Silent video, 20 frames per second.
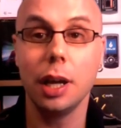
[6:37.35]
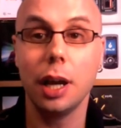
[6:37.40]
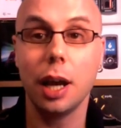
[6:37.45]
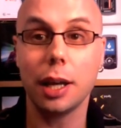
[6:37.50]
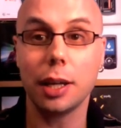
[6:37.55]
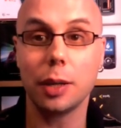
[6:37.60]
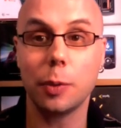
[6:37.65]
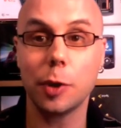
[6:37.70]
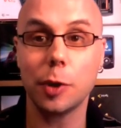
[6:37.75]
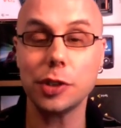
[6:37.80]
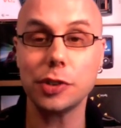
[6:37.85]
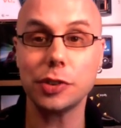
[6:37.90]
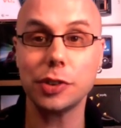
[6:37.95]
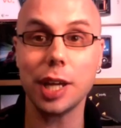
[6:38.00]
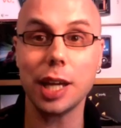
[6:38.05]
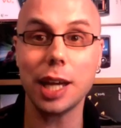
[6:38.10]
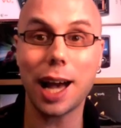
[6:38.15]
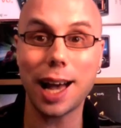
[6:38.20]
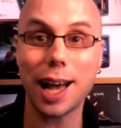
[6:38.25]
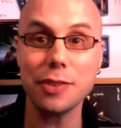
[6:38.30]
I don't want to
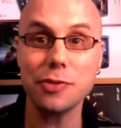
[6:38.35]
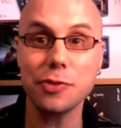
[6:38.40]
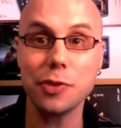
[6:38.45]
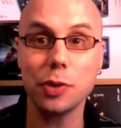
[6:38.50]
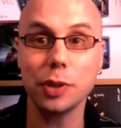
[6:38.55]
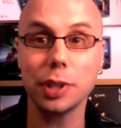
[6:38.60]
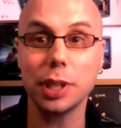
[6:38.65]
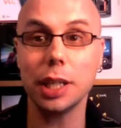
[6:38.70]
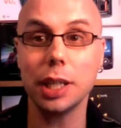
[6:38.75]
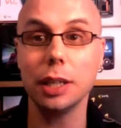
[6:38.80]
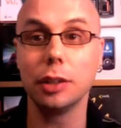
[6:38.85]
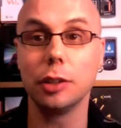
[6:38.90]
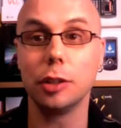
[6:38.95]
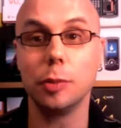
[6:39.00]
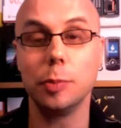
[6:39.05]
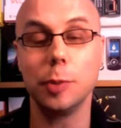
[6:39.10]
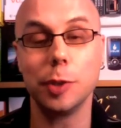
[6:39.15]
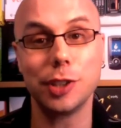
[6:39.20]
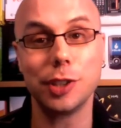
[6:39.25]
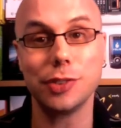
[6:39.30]
say iPhone killer
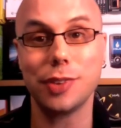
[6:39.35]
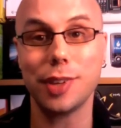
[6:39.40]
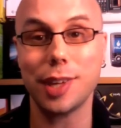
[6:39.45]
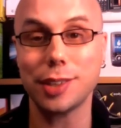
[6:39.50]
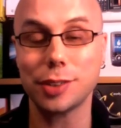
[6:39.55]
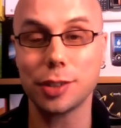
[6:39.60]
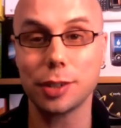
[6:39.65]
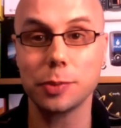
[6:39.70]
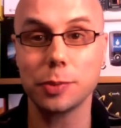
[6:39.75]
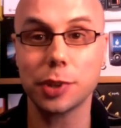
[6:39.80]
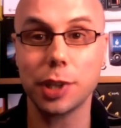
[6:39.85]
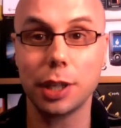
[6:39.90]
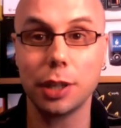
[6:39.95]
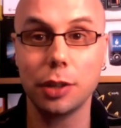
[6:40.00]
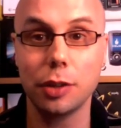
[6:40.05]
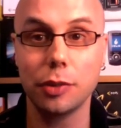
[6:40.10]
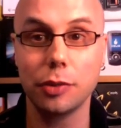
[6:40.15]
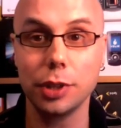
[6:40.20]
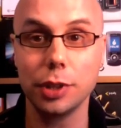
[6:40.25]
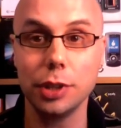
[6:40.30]
because that term's kind of
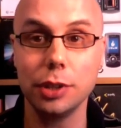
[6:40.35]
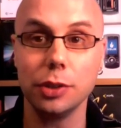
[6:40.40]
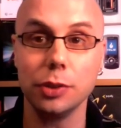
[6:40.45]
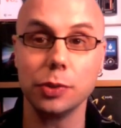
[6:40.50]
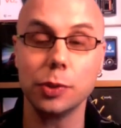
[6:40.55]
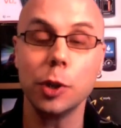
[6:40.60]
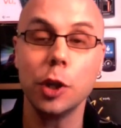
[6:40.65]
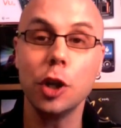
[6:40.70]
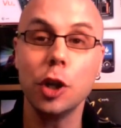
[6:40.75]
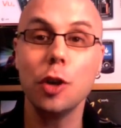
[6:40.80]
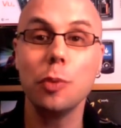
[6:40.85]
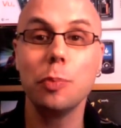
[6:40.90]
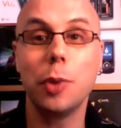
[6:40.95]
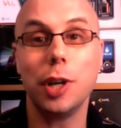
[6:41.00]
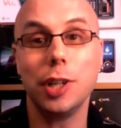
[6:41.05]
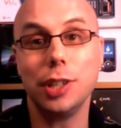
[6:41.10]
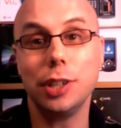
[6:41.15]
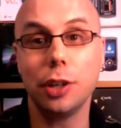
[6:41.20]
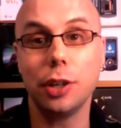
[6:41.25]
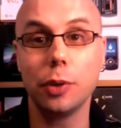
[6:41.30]
overused,
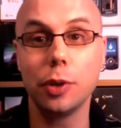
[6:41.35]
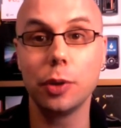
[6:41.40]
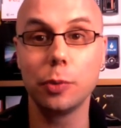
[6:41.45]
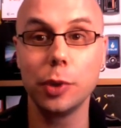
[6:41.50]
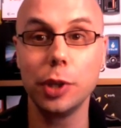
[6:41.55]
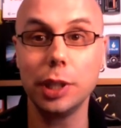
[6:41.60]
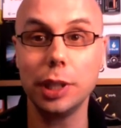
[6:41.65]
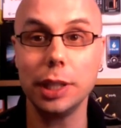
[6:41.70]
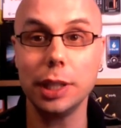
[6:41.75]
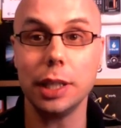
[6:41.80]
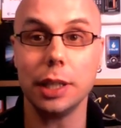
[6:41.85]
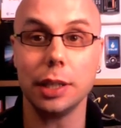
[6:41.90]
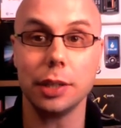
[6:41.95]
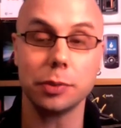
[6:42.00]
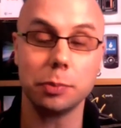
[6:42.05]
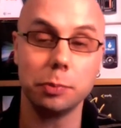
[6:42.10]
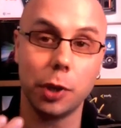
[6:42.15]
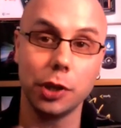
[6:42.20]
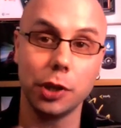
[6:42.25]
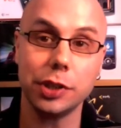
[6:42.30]
but it really
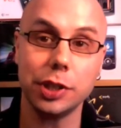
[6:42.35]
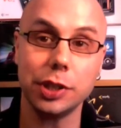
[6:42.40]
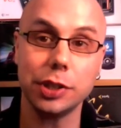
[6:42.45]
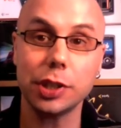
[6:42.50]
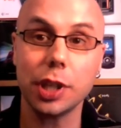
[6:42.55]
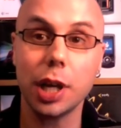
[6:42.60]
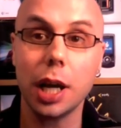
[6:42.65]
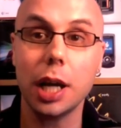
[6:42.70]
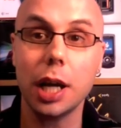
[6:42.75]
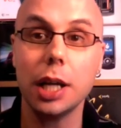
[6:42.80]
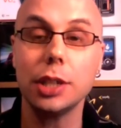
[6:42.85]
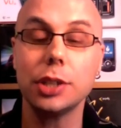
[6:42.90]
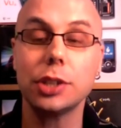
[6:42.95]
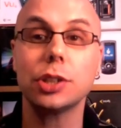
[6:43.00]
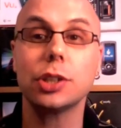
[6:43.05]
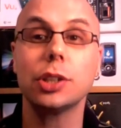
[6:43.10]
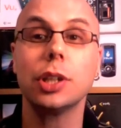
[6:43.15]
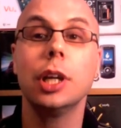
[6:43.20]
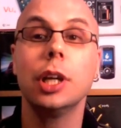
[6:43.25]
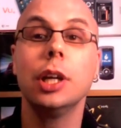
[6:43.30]
is.
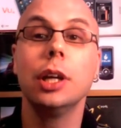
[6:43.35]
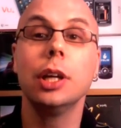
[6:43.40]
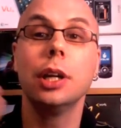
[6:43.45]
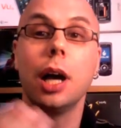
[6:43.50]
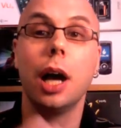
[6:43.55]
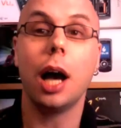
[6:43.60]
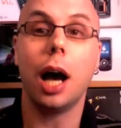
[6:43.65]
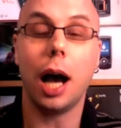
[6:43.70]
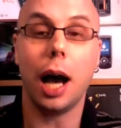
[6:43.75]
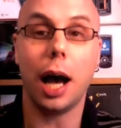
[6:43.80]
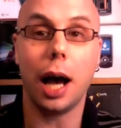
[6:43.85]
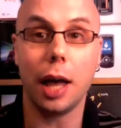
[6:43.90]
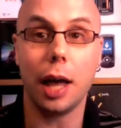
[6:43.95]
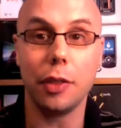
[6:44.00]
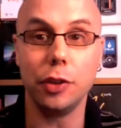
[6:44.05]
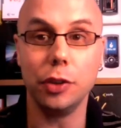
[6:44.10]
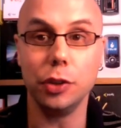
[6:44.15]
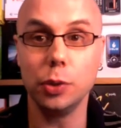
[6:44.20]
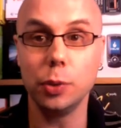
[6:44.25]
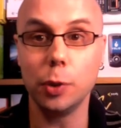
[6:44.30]
Multi-touch,
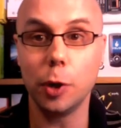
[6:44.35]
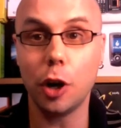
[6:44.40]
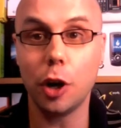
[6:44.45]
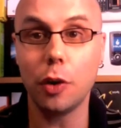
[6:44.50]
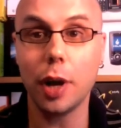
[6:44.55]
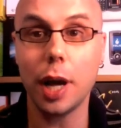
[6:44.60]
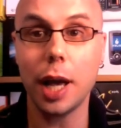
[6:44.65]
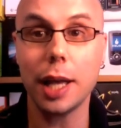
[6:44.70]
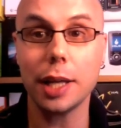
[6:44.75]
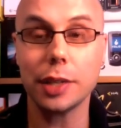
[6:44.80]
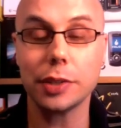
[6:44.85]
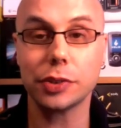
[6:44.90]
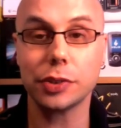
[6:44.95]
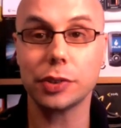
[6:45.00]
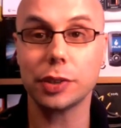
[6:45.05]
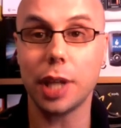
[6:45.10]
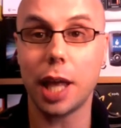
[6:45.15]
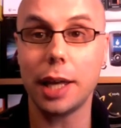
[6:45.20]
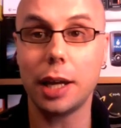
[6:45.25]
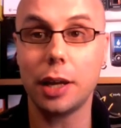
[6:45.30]
the new OS,
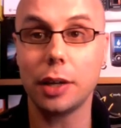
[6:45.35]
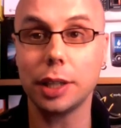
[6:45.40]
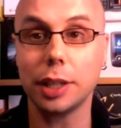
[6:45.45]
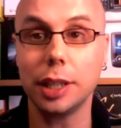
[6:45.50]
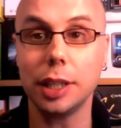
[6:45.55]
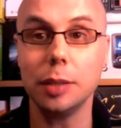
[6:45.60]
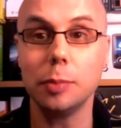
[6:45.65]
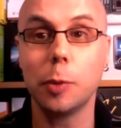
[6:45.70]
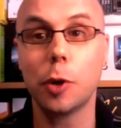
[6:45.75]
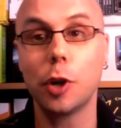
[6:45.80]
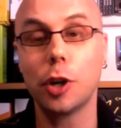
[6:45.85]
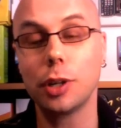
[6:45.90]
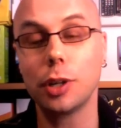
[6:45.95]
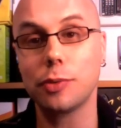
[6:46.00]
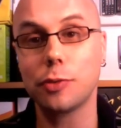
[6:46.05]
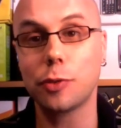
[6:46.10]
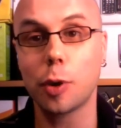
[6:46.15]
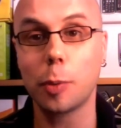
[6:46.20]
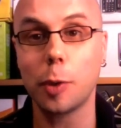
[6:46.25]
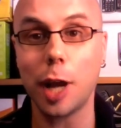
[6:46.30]
slide-out keyboard, a
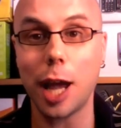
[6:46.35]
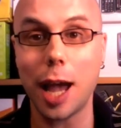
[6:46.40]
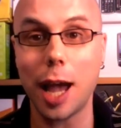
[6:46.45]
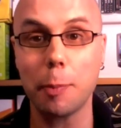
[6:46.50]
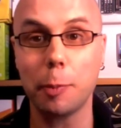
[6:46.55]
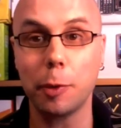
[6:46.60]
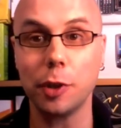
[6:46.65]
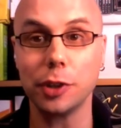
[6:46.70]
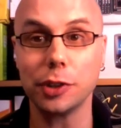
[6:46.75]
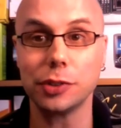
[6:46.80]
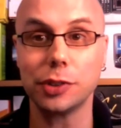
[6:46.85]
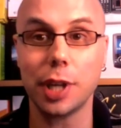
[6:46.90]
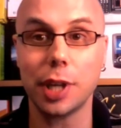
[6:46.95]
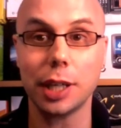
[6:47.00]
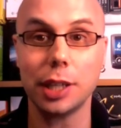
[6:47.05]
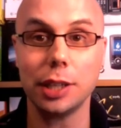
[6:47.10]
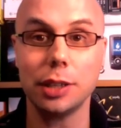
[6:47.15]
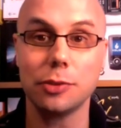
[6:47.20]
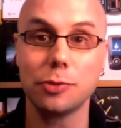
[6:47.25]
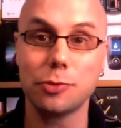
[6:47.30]
former Apple
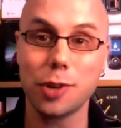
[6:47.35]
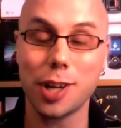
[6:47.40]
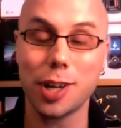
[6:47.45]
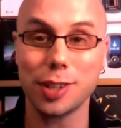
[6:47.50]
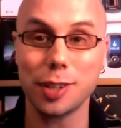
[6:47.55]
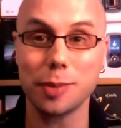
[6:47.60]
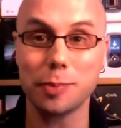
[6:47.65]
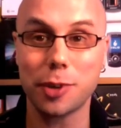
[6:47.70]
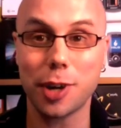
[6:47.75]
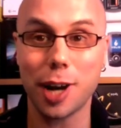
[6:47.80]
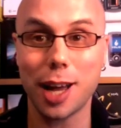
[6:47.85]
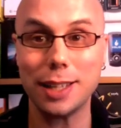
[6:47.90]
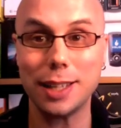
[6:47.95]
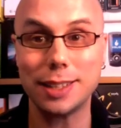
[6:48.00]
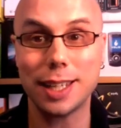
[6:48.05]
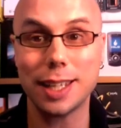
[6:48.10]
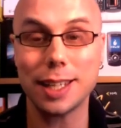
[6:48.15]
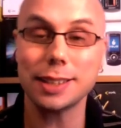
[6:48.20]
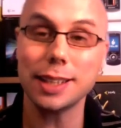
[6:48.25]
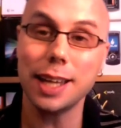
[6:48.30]
executive running the
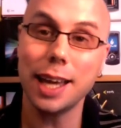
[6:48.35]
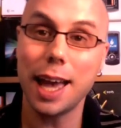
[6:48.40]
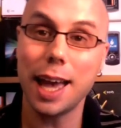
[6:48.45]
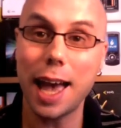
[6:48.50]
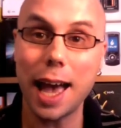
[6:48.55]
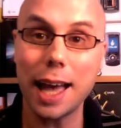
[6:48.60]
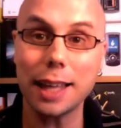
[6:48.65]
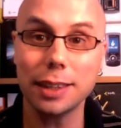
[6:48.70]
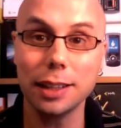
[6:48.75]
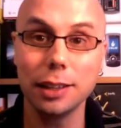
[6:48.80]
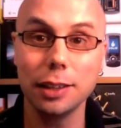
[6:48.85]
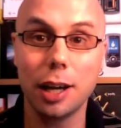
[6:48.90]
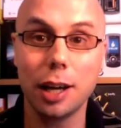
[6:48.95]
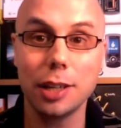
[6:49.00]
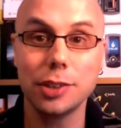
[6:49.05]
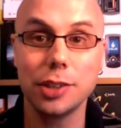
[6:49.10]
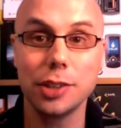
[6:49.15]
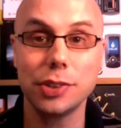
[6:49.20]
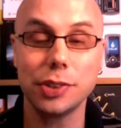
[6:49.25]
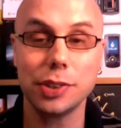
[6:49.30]
project. At the
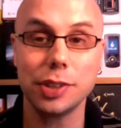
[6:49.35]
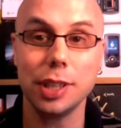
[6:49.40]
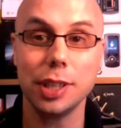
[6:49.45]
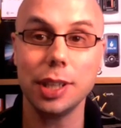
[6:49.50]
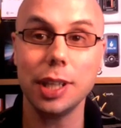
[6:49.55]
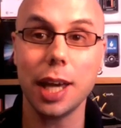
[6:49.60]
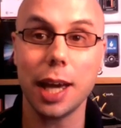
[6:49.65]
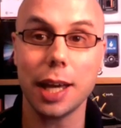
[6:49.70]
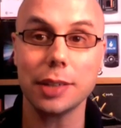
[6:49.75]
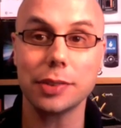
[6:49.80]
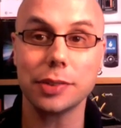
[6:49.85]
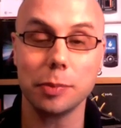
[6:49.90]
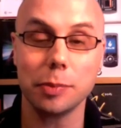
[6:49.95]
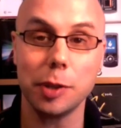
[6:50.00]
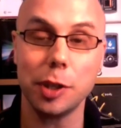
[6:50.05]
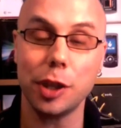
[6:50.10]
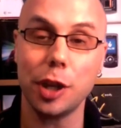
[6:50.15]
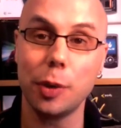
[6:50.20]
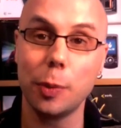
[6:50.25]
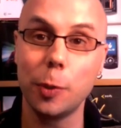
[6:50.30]
launch at CES,
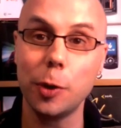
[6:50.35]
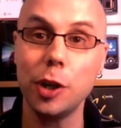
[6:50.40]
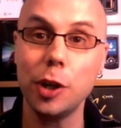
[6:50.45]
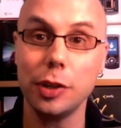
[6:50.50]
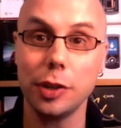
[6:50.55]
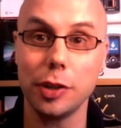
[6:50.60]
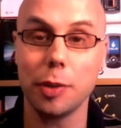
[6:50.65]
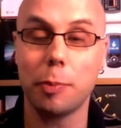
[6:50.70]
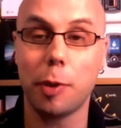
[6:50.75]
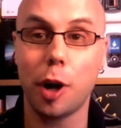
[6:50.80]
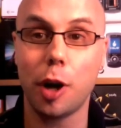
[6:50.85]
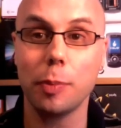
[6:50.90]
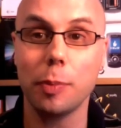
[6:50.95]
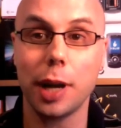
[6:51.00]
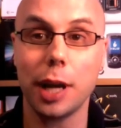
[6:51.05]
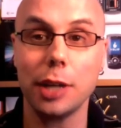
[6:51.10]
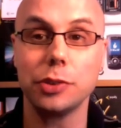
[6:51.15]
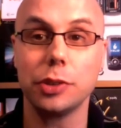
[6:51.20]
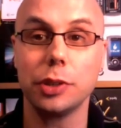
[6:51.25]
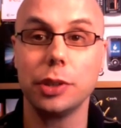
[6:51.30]
the Palm
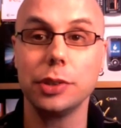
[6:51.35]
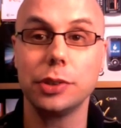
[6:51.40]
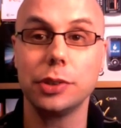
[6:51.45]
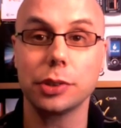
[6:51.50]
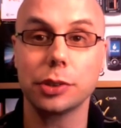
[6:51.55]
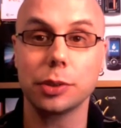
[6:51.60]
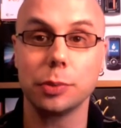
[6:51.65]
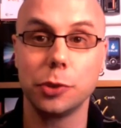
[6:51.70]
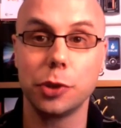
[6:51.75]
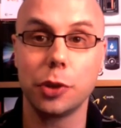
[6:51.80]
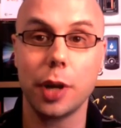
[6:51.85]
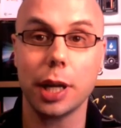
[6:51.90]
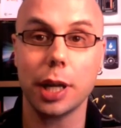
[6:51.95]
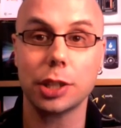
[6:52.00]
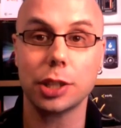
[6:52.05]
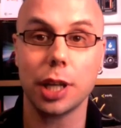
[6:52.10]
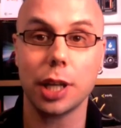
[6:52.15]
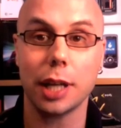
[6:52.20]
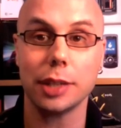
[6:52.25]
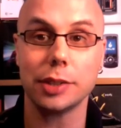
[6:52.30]
guys really took some direct
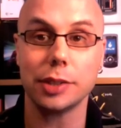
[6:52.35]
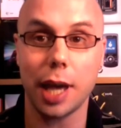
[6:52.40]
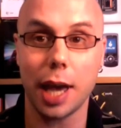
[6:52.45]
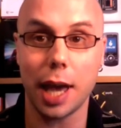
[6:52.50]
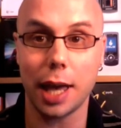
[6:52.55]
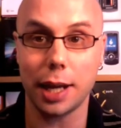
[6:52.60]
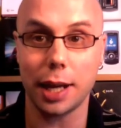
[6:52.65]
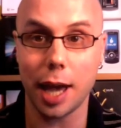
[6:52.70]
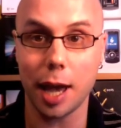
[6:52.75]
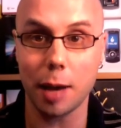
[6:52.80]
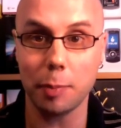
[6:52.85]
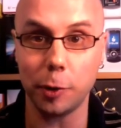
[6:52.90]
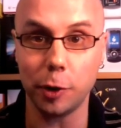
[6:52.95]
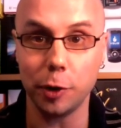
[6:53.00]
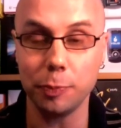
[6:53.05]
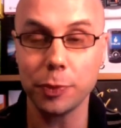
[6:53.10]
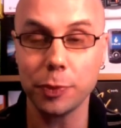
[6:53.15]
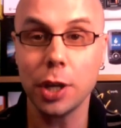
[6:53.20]
shots at Apple.